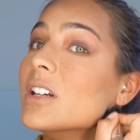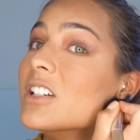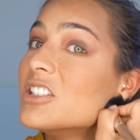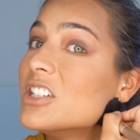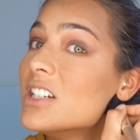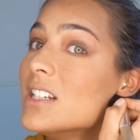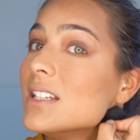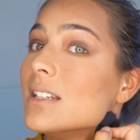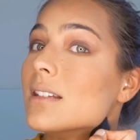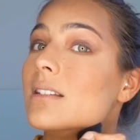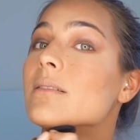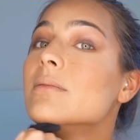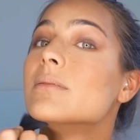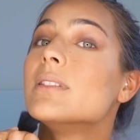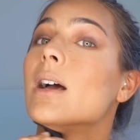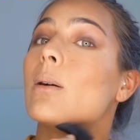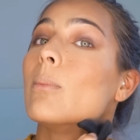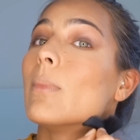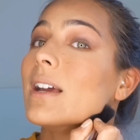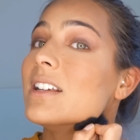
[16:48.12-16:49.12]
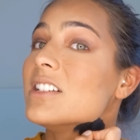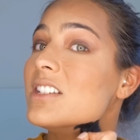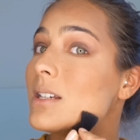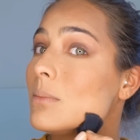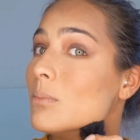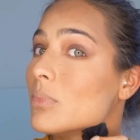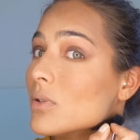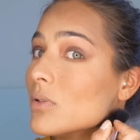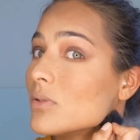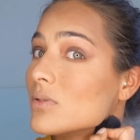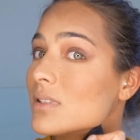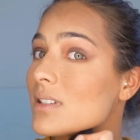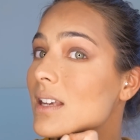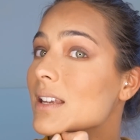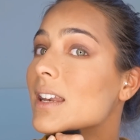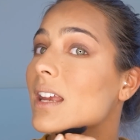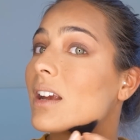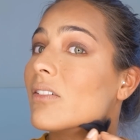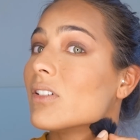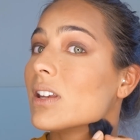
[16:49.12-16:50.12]
chin. Now my cheekbones
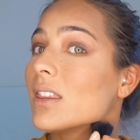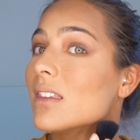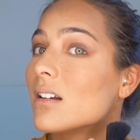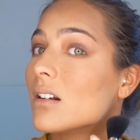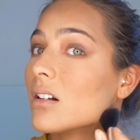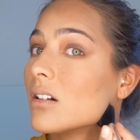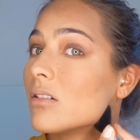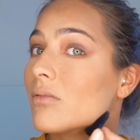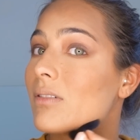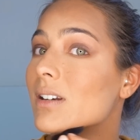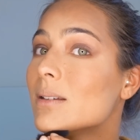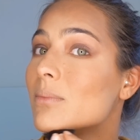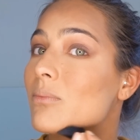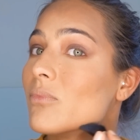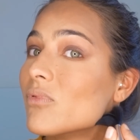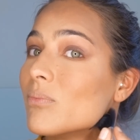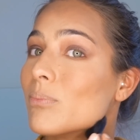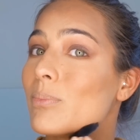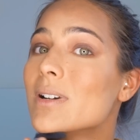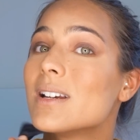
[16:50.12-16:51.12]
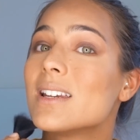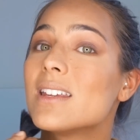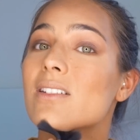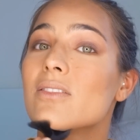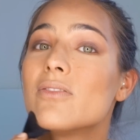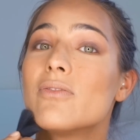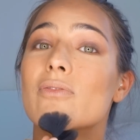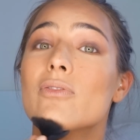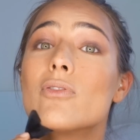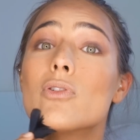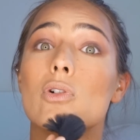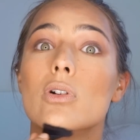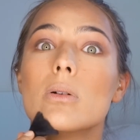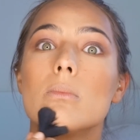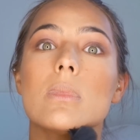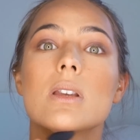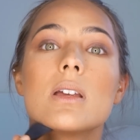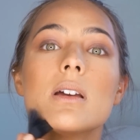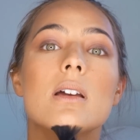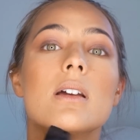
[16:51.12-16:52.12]
and everything are already pretty
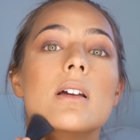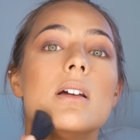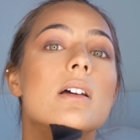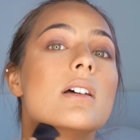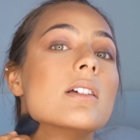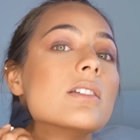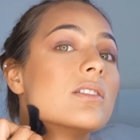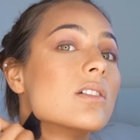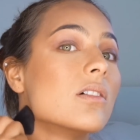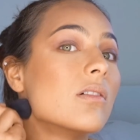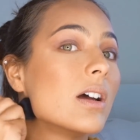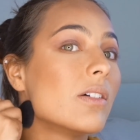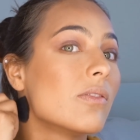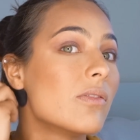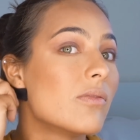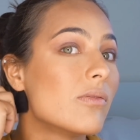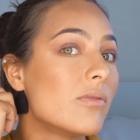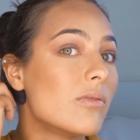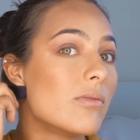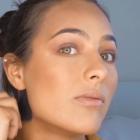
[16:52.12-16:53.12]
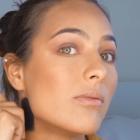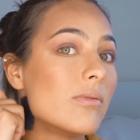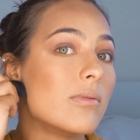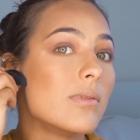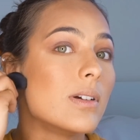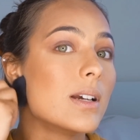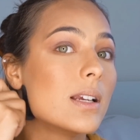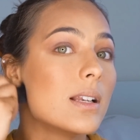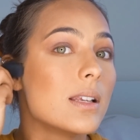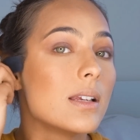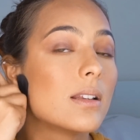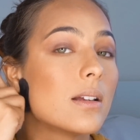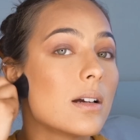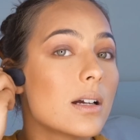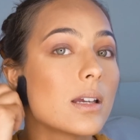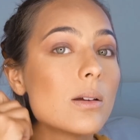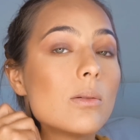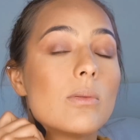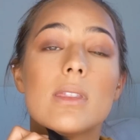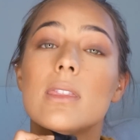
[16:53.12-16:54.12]
formed, so I'm really
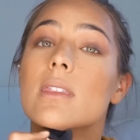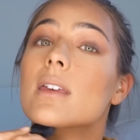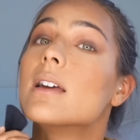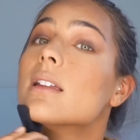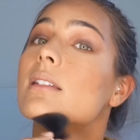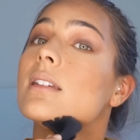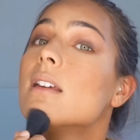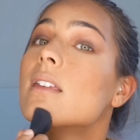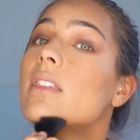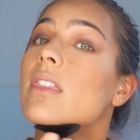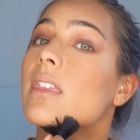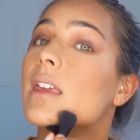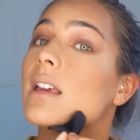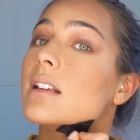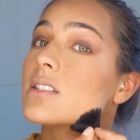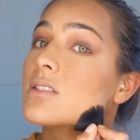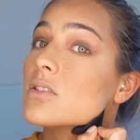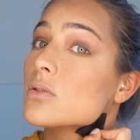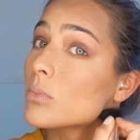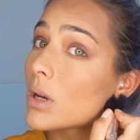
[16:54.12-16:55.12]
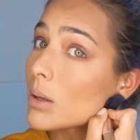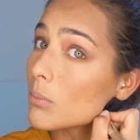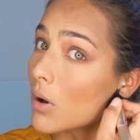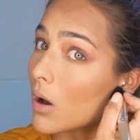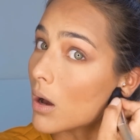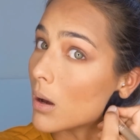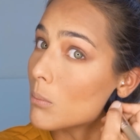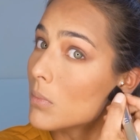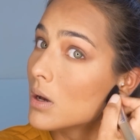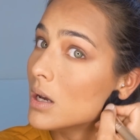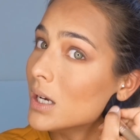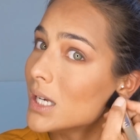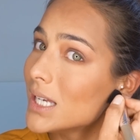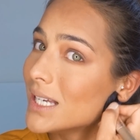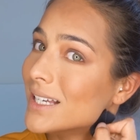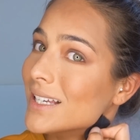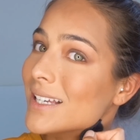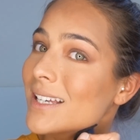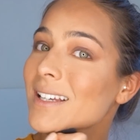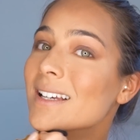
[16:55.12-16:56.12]
lucky with that, thanks to my mom.
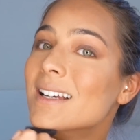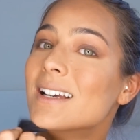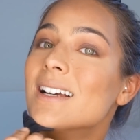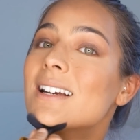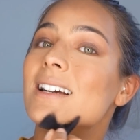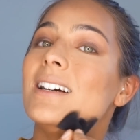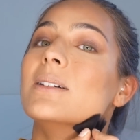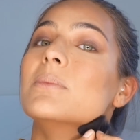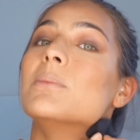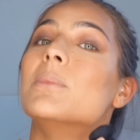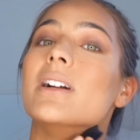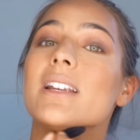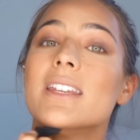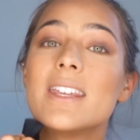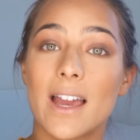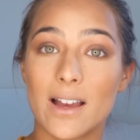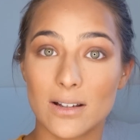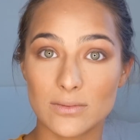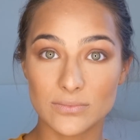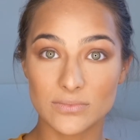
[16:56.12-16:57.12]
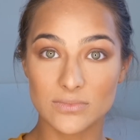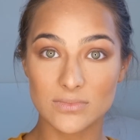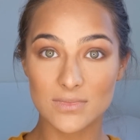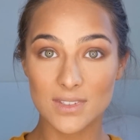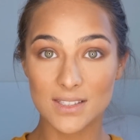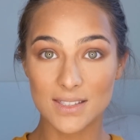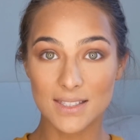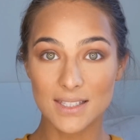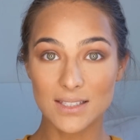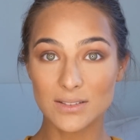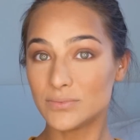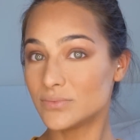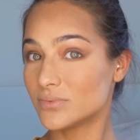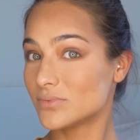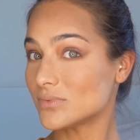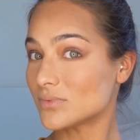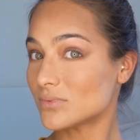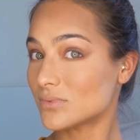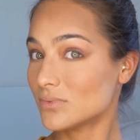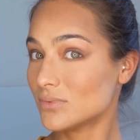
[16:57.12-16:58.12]
But yeah, see?
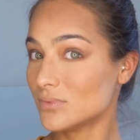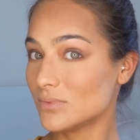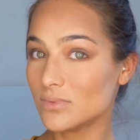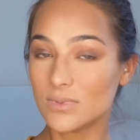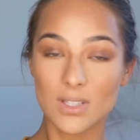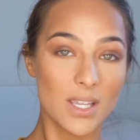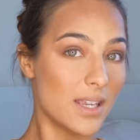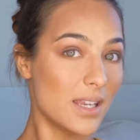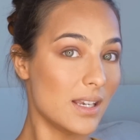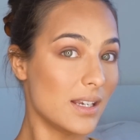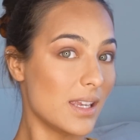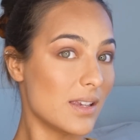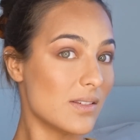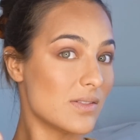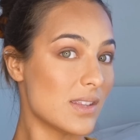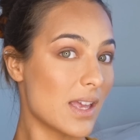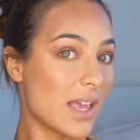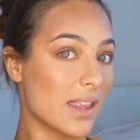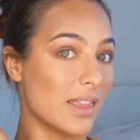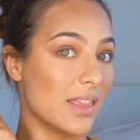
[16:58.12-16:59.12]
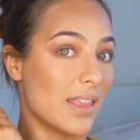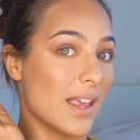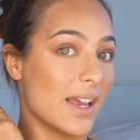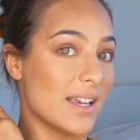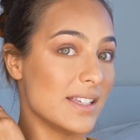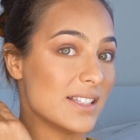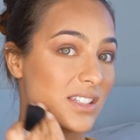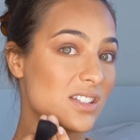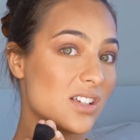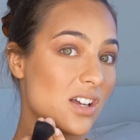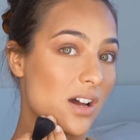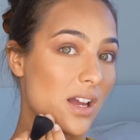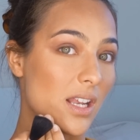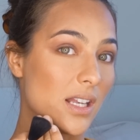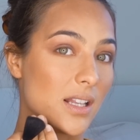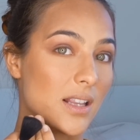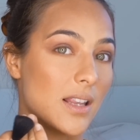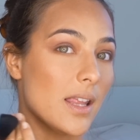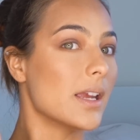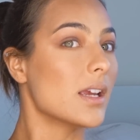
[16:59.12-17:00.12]
It gives that nice cut,
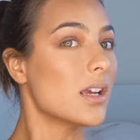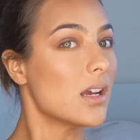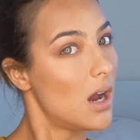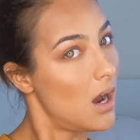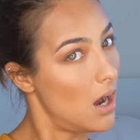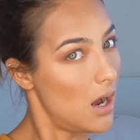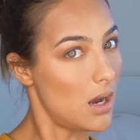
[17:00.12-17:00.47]
like